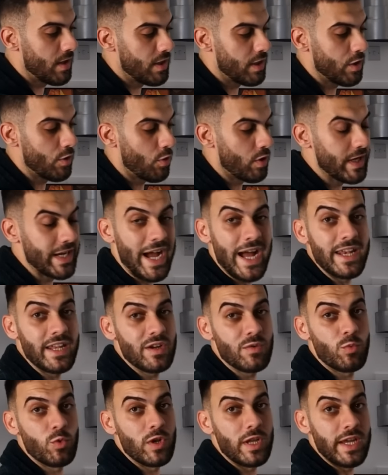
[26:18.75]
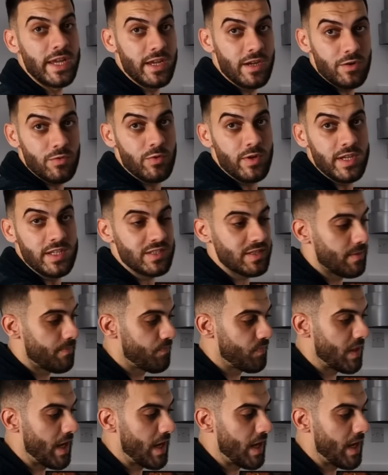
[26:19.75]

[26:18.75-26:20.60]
the organic would increase